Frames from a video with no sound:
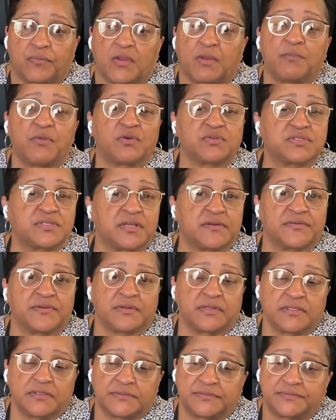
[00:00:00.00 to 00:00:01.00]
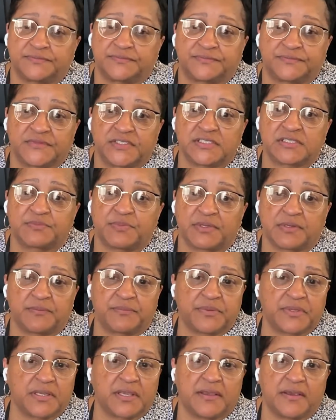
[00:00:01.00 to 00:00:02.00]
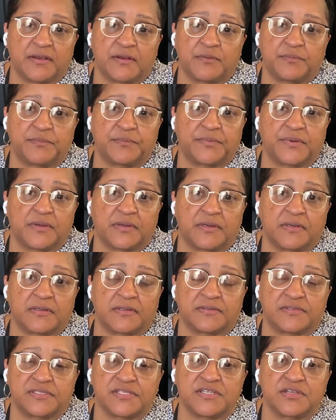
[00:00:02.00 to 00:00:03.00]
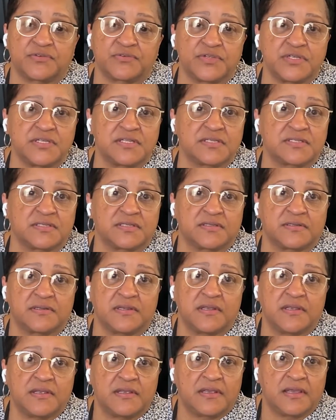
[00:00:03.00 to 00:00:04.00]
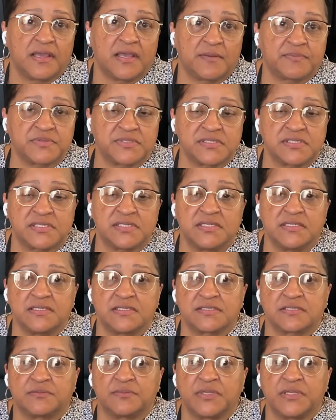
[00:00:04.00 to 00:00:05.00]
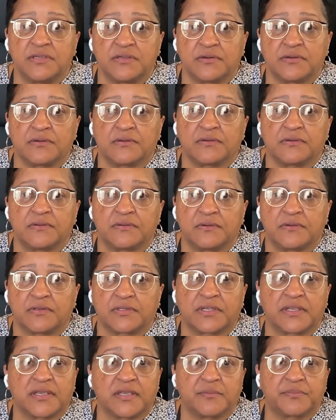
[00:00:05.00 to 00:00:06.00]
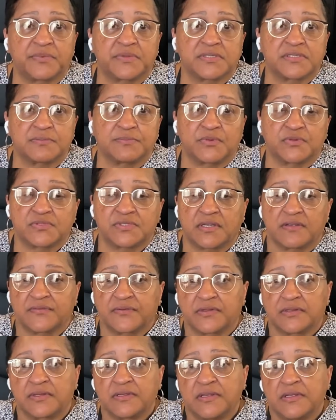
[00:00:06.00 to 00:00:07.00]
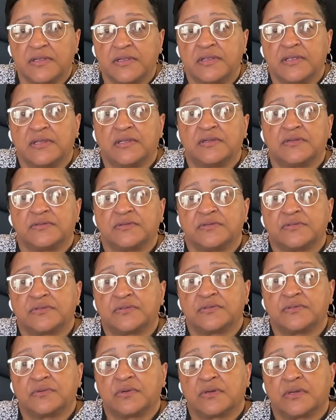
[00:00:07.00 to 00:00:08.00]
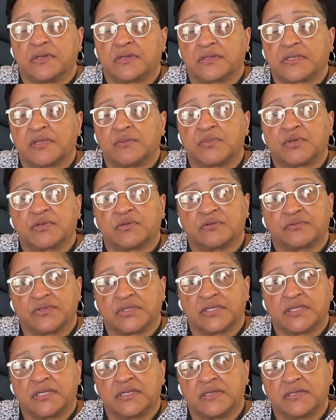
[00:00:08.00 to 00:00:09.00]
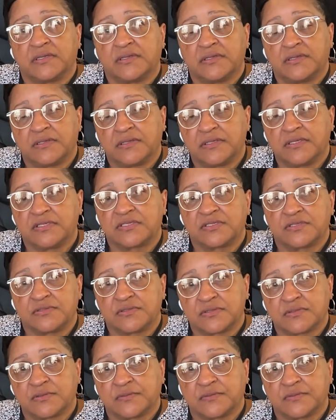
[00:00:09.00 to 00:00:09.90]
Most definitely. It's been a big help, decrease in absenteeism here on campus, most definitely, due to chemical-related issues.